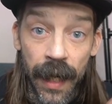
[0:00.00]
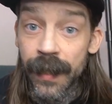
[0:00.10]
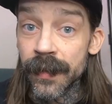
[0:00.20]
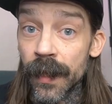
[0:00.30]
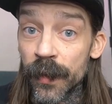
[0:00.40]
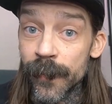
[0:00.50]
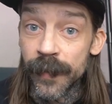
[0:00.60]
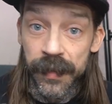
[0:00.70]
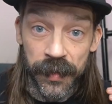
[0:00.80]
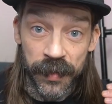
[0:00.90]
I could tell you
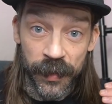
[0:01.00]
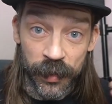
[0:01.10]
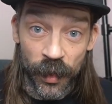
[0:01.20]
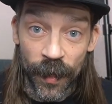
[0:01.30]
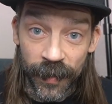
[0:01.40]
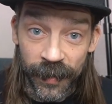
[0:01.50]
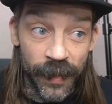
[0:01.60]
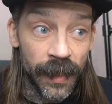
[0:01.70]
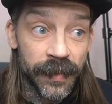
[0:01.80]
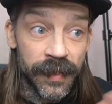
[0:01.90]
this is a dark
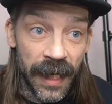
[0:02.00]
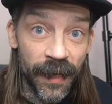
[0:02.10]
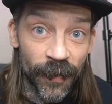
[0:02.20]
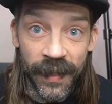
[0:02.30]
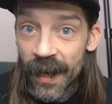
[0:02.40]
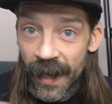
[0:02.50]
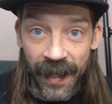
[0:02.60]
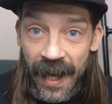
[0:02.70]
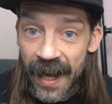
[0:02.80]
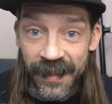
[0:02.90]
tale
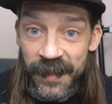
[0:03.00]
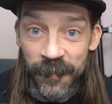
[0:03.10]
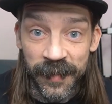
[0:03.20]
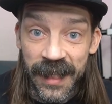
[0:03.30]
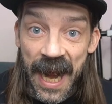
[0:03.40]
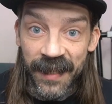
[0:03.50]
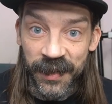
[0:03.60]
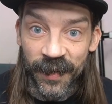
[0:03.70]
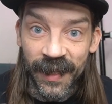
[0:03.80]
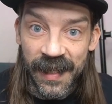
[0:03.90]
that has some
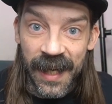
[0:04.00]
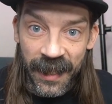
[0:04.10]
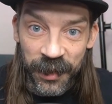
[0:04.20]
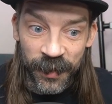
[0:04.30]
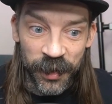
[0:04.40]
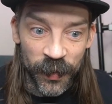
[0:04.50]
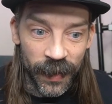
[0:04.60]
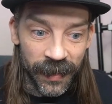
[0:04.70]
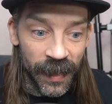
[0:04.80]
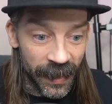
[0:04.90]
dastardly nature to
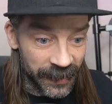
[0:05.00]
it.